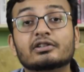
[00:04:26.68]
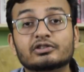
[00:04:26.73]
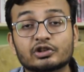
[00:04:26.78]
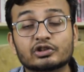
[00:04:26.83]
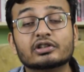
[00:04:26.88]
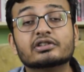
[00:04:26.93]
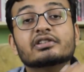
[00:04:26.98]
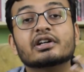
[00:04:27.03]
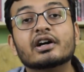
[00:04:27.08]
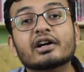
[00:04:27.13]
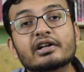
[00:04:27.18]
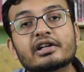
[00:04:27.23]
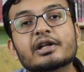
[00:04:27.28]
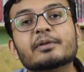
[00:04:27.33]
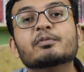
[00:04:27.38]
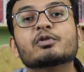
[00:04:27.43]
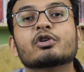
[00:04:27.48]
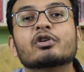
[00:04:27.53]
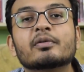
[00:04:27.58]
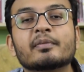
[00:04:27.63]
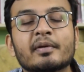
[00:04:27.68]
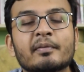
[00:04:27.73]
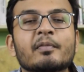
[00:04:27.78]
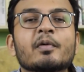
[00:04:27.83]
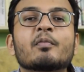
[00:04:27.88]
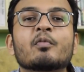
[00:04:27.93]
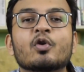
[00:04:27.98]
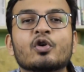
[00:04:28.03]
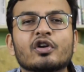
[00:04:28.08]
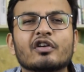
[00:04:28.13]
So the third tip to remember
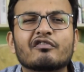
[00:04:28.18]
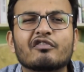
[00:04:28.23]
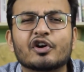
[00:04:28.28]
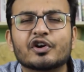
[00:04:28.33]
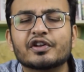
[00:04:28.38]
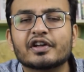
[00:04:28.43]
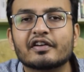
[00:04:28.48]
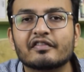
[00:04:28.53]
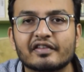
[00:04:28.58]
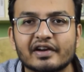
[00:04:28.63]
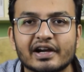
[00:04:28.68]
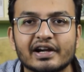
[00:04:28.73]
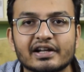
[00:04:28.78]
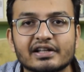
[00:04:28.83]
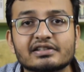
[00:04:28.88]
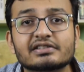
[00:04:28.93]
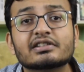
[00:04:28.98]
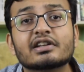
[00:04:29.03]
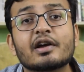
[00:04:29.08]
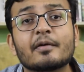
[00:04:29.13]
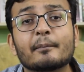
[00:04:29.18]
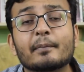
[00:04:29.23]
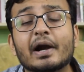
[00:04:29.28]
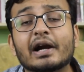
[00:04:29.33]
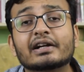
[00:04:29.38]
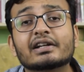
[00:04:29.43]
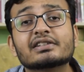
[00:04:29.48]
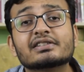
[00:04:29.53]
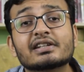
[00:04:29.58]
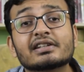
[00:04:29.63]
more of what you have read is
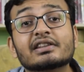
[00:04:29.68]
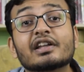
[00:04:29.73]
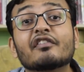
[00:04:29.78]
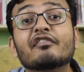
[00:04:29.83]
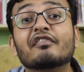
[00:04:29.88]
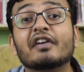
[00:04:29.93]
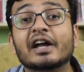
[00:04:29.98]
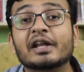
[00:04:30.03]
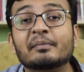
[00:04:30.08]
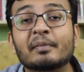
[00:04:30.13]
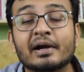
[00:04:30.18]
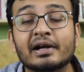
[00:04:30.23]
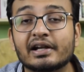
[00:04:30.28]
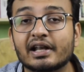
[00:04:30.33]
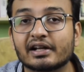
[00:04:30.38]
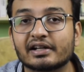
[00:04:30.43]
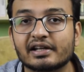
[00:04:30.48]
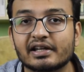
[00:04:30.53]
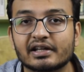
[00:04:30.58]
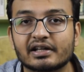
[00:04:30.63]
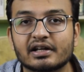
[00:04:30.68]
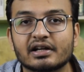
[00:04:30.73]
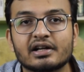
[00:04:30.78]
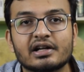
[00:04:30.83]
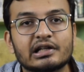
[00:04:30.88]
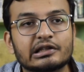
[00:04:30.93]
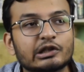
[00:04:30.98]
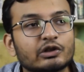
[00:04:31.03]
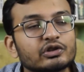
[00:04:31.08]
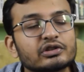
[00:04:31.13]
practicing the Feynman Technique.
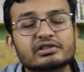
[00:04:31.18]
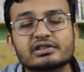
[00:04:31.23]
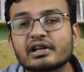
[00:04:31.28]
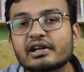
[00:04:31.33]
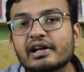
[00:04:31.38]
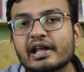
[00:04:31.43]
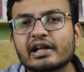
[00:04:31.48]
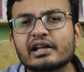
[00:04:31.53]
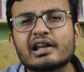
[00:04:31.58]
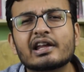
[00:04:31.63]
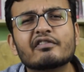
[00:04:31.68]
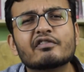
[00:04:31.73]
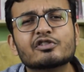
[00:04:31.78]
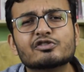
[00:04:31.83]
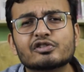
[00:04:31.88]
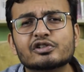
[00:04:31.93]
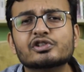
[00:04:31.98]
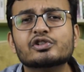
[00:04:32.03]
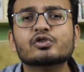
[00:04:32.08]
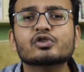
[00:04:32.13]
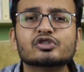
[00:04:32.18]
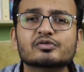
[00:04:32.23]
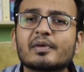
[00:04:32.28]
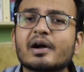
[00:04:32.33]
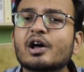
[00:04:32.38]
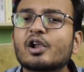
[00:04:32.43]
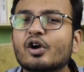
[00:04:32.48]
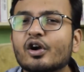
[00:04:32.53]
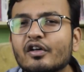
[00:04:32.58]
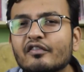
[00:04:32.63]
Now this is a technique which was used by
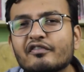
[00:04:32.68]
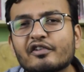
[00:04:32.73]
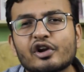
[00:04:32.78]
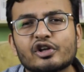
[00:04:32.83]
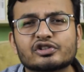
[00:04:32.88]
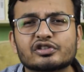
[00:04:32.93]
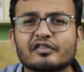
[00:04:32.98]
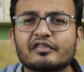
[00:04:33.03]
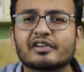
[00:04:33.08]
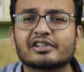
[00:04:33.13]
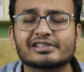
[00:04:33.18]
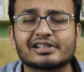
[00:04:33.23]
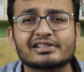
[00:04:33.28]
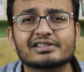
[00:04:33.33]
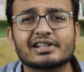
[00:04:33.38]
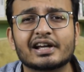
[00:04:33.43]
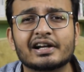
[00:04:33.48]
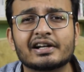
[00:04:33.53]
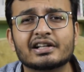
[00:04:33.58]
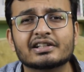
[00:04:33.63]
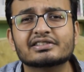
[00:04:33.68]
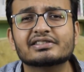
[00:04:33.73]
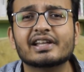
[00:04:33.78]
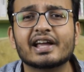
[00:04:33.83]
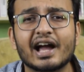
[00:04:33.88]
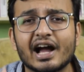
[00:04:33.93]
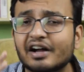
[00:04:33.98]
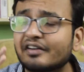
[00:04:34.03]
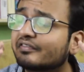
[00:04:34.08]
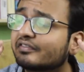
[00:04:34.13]
a lot of philosophers and scientists. They
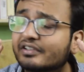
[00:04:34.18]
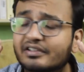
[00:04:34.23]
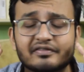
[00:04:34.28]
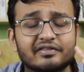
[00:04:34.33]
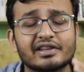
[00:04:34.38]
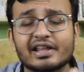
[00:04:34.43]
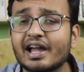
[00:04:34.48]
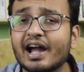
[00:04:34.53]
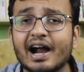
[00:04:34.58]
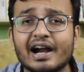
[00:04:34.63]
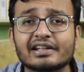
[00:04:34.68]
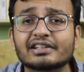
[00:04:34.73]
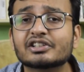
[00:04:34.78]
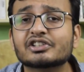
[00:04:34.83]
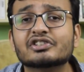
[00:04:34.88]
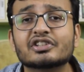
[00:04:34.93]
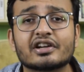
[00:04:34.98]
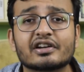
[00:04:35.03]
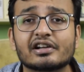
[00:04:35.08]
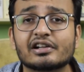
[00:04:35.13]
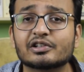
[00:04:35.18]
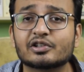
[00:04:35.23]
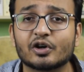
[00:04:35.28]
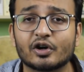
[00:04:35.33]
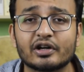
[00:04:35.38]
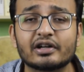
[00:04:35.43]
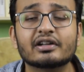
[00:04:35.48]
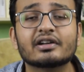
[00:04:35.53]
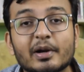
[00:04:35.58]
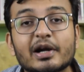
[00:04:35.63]
had this general
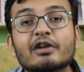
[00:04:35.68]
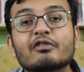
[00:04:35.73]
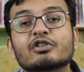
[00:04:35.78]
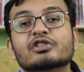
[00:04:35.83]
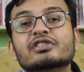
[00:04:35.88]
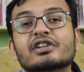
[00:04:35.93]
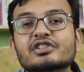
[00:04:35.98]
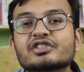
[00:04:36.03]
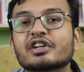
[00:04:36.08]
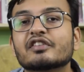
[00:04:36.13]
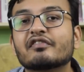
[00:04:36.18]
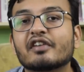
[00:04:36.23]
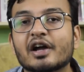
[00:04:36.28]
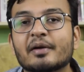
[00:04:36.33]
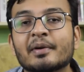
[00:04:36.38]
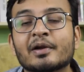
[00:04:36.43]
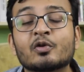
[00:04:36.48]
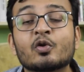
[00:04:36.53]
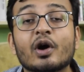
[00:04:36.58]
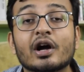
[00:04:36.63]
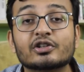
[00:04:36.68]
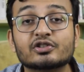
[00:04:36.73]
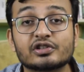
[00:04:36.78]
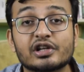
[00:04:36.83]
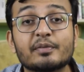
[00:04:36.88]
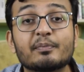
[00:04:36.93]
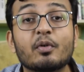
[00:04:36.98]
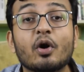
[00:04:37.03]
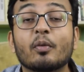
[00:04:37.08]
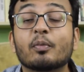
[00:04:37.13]
thought, but it was Richard Feynman who actually
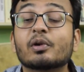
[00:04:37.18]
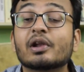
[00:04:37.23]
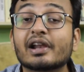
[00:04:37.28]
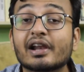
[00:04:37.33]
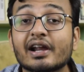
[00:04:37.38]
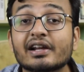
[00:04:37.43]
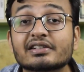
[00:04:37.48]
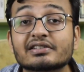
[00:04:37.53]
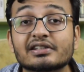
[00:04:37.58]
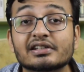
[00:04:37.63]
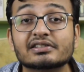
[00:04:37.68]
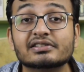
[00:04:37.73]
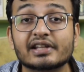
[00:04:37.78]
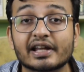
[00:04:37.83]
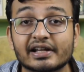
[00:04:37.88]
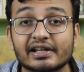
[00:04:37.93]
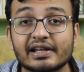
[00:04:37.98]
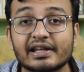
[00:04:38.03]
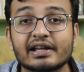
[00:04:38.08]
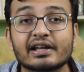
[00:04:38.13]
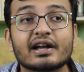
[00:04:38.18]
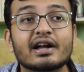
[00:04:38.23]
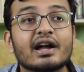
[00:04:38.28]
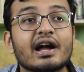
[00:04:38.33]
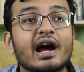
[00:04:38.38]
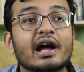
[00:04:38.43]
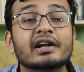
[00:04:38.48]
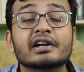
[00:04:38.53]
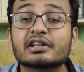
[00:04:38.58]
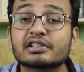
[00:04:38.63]
popularized this technique,
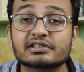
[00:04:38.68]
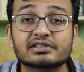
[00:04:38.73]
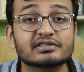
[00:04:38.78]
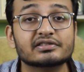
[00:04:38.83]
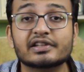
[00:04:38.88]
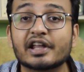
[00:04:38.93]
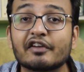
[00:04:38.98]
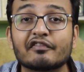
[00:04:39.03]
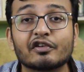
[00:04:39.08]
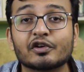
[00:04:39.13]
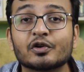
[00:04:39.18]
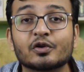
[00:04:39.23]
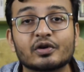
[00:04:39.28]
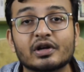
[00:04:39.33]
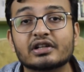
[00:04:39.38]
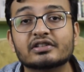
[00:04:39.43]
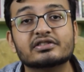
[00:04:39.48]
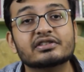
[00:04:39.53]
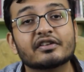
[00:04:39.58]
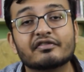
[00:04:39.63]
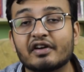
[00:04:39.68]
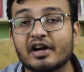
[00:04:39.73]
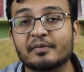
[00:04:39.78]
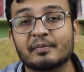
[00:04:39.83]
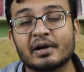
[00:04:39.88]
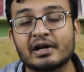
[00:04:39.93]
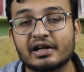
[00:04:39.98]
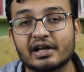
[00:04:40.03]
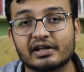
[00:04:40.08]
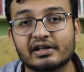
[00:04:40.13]
and it is therefore known as the
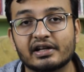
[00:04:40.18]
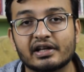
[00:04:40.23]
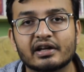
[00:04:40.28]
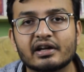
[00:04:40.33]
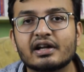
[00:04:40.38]
Feynman Technique.